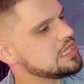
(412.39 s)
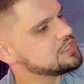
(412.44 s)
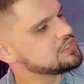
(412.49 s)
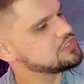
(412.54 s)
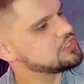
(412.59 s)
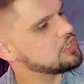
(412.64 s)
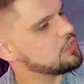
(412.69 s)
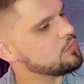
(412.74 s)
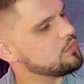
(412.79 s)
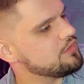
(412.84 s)

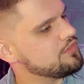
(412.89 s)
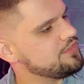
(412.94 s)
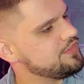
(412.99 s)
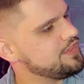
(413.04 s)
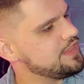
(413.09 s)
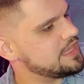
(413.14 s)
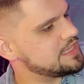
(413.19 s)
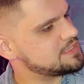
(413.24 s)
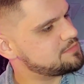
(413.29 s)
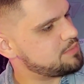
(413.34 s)
So
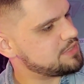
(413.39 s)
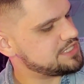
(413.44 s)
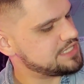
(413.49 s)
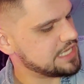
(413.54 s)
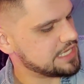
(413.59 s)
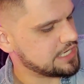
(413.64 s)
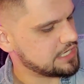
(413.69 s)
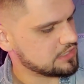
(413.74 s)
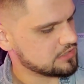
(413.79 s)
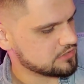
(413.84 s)
this
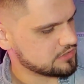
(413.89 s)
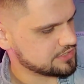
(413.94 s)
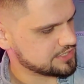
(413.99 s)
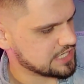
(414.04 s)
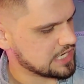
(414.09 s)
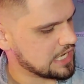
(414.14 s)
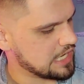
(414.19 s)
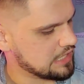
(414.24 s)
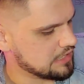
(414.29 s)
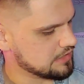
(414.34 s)
particular
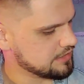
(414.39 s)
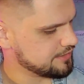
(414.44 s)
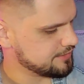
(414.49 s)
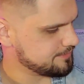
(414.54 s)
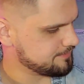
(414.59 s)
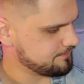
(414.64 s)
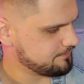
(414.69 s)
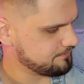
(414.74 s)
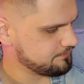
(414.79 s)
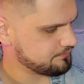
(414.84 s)

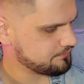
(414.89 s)
doll,